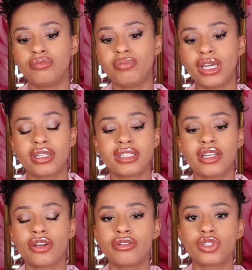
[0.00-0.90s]
because they
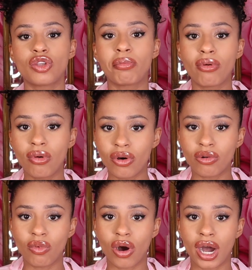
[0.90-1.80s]
don't
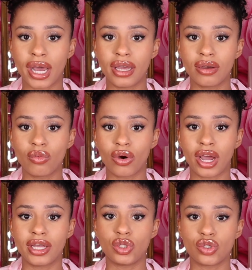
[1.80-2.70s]
support what
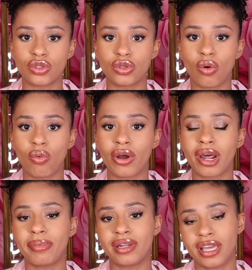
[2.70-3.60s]
I do or what
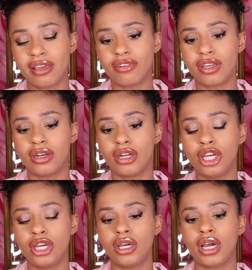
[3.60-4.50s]
I believe in.
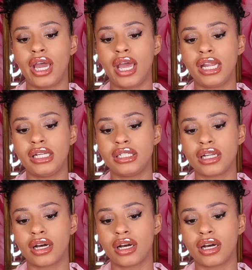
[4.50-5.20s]
And